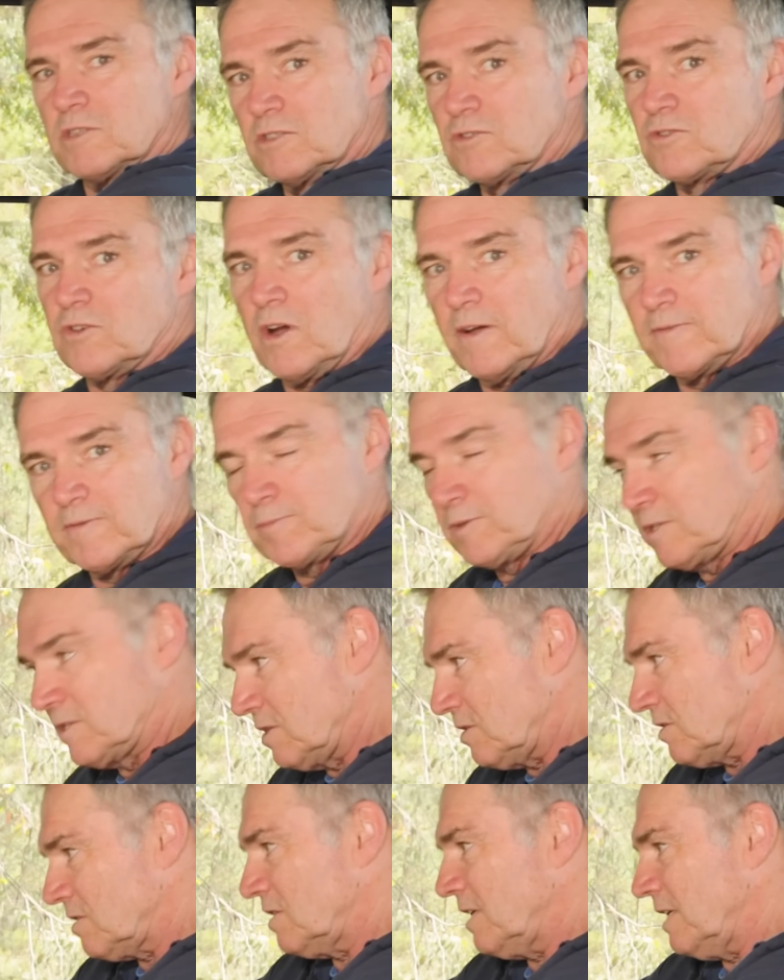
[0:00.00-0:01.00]
of the driving
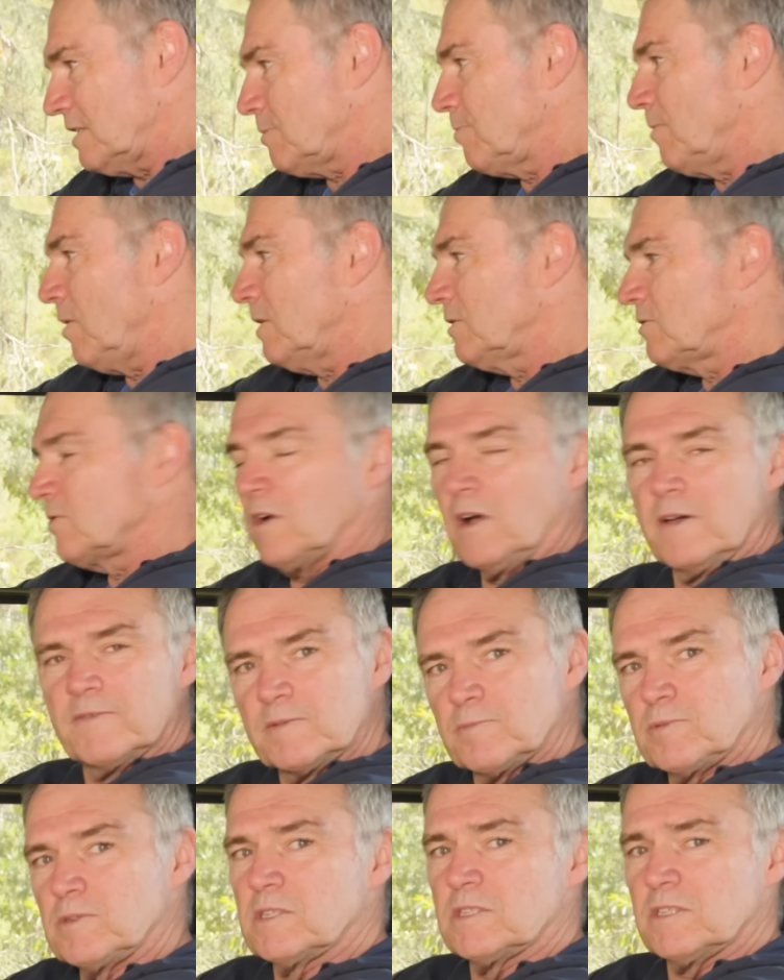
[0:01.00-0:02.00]
position, that's my
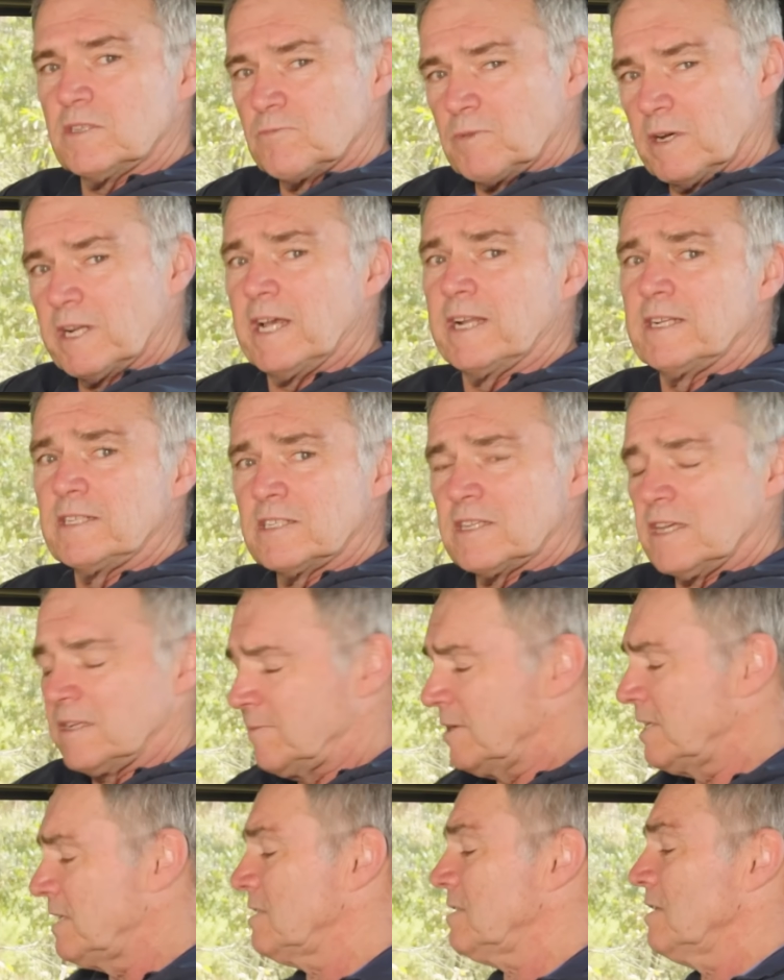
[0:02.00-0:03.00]
driving position, 180
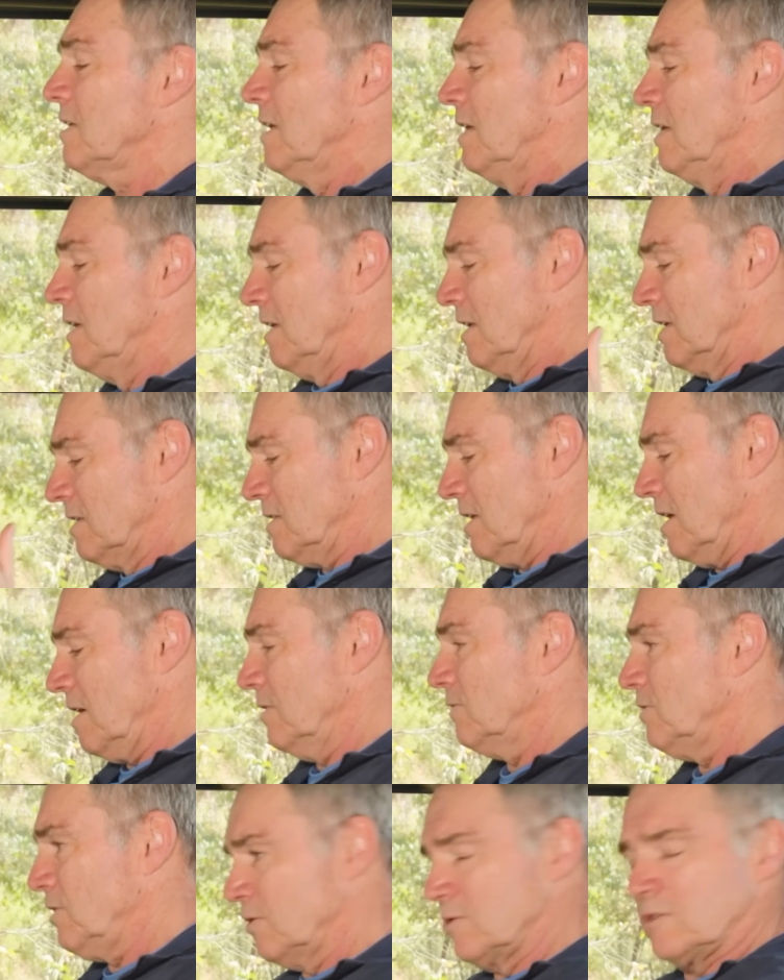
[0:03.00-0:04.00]
centimetres. So
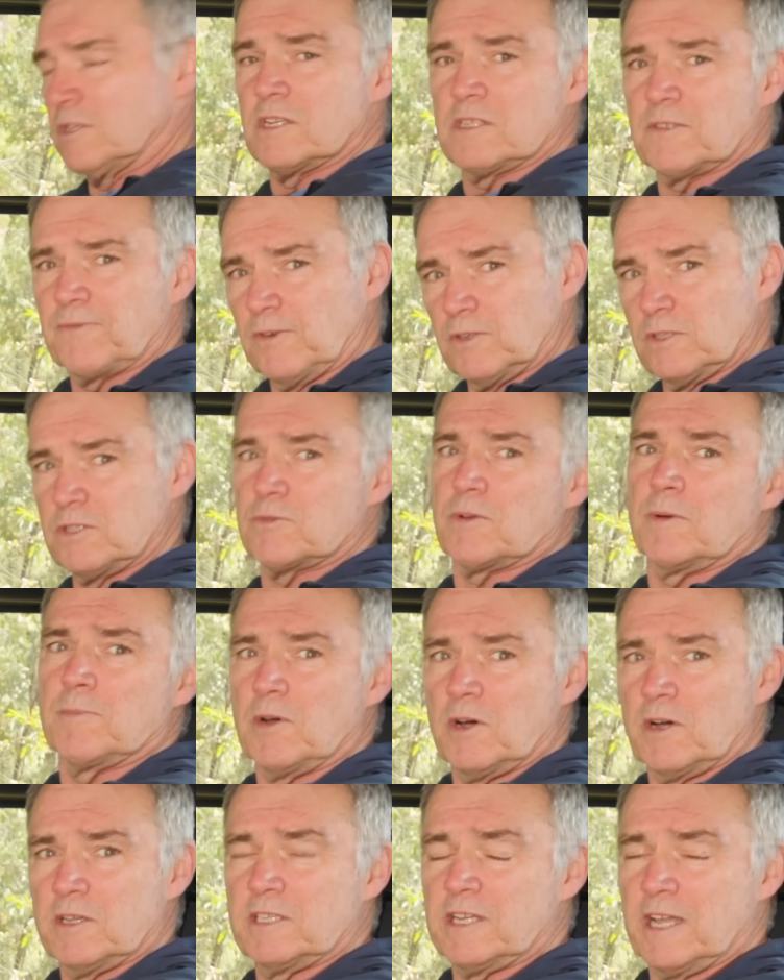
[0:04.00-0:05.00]
2 6-footers, one
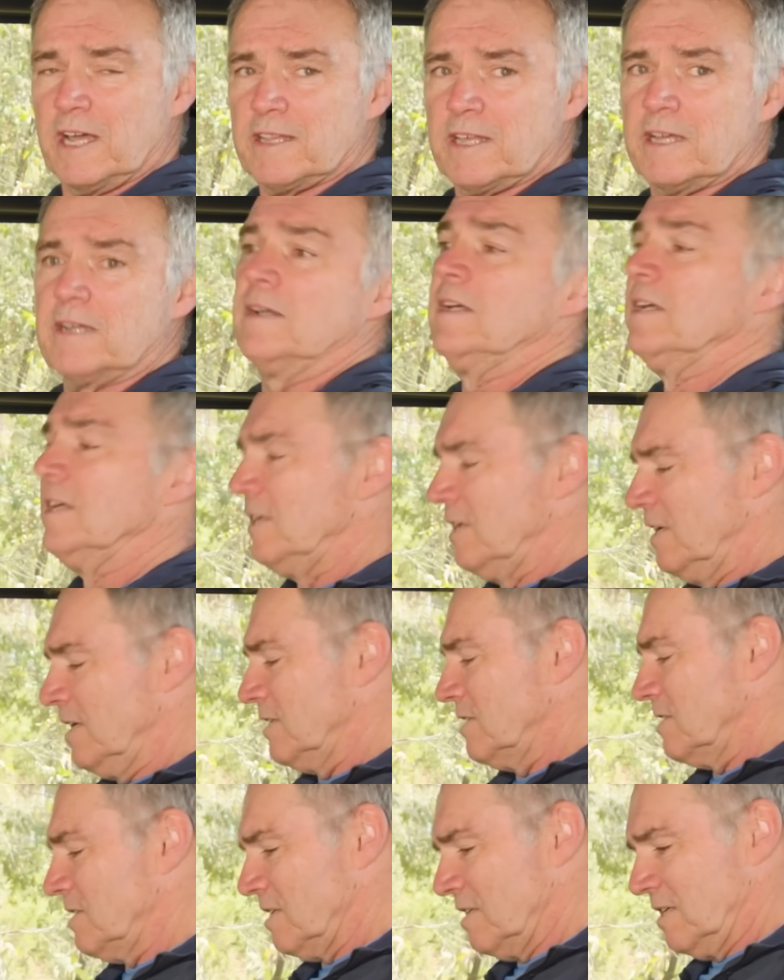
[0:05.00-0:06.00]
behind the other. You
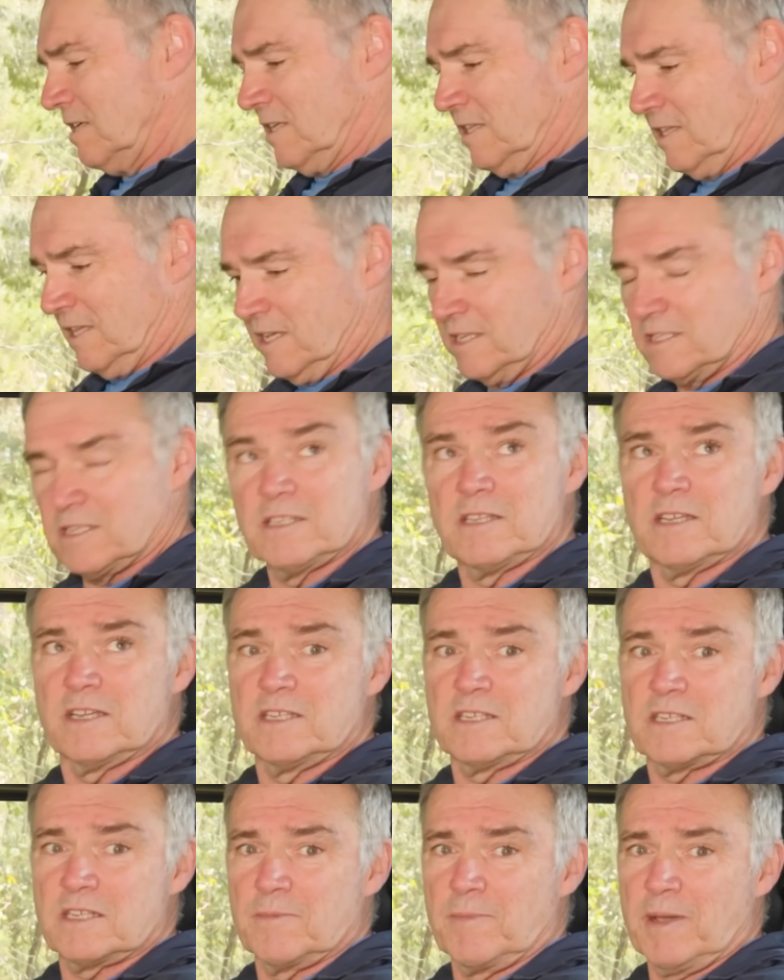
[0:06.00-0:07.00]
can see there's a
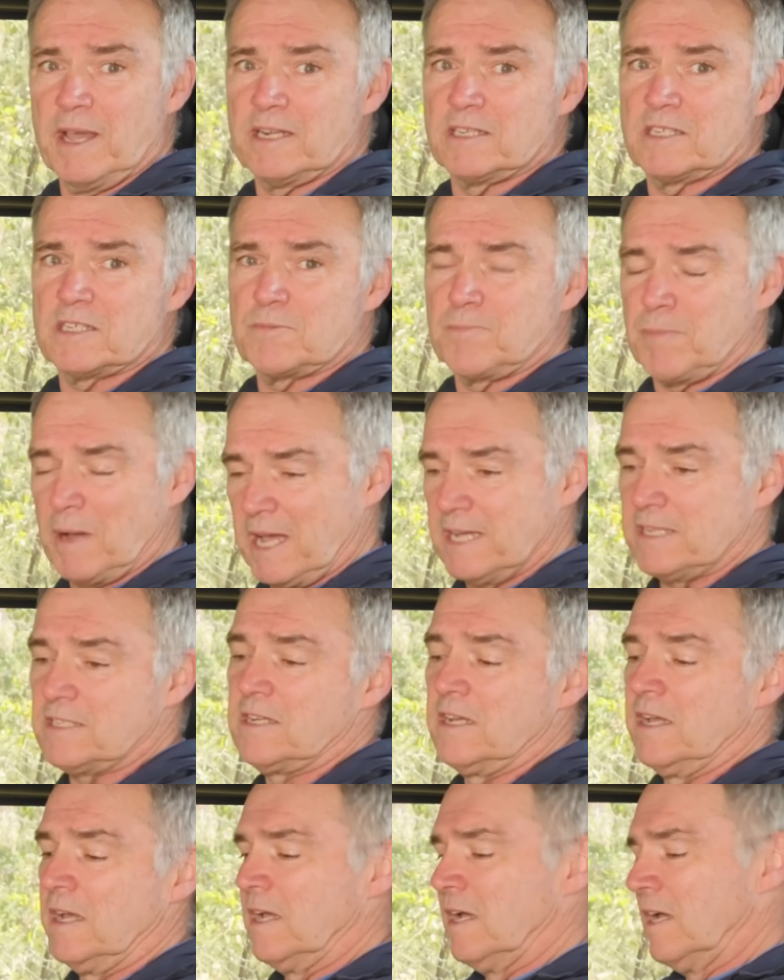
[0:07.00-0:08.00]
decent amount of space.
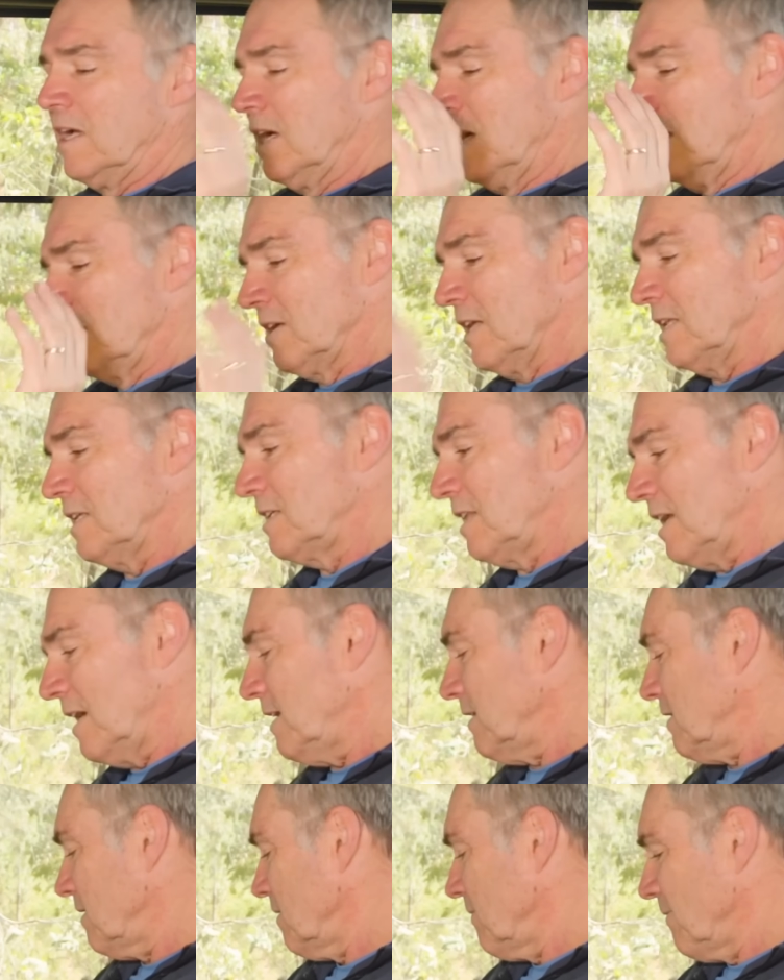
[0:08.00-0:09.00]
Not only
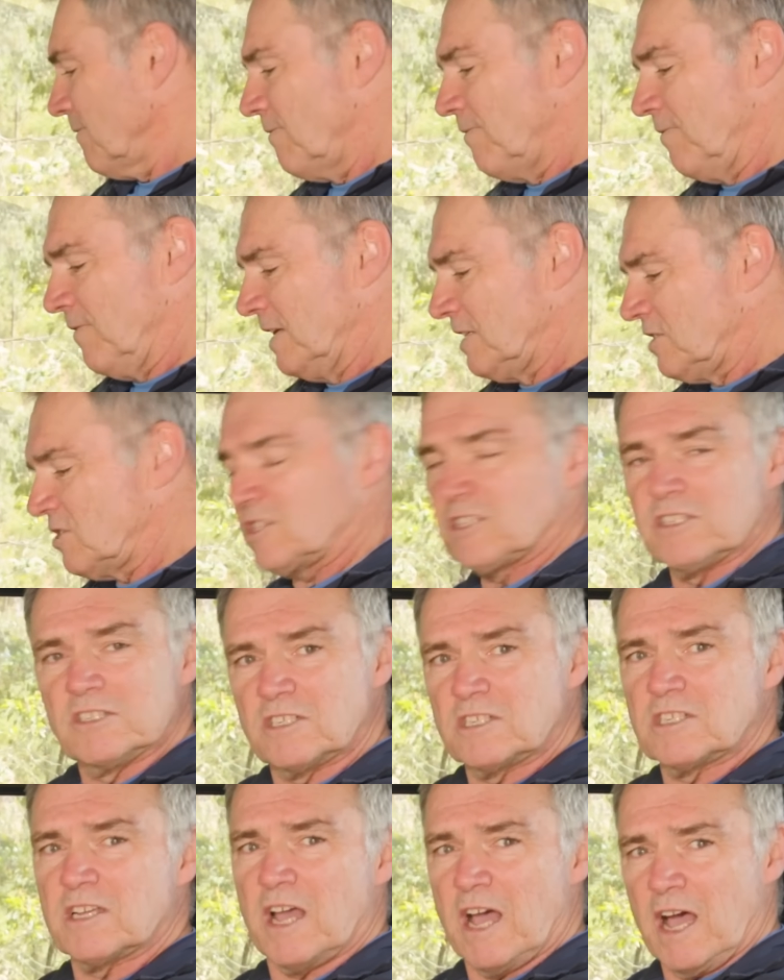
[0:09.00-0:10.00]
that,
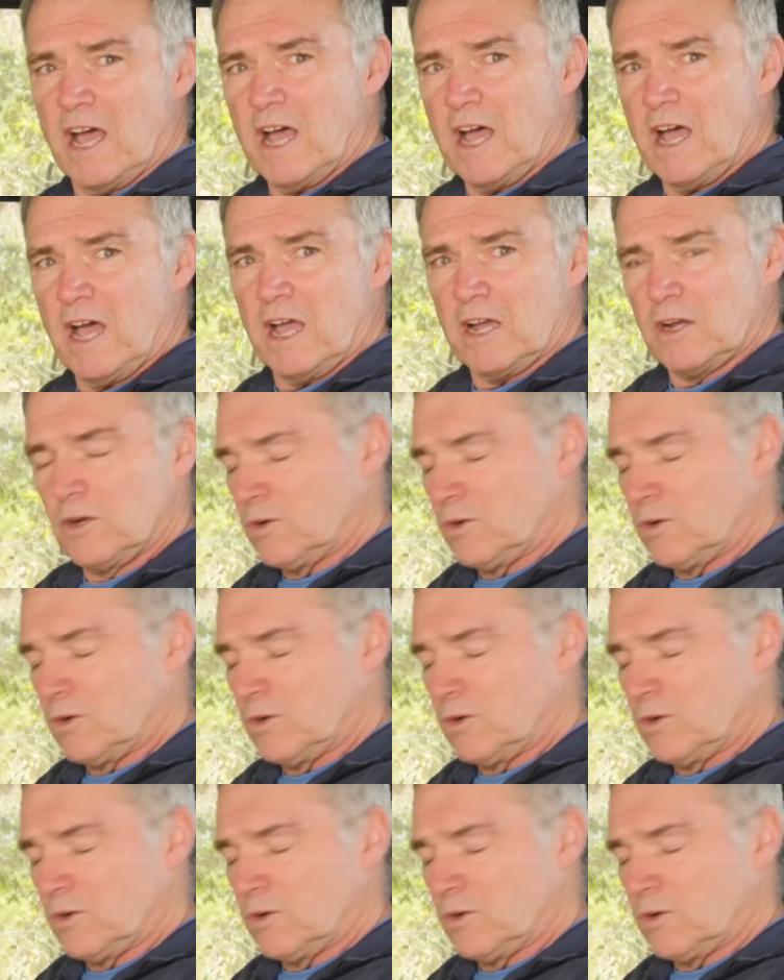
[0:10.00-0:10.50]
features are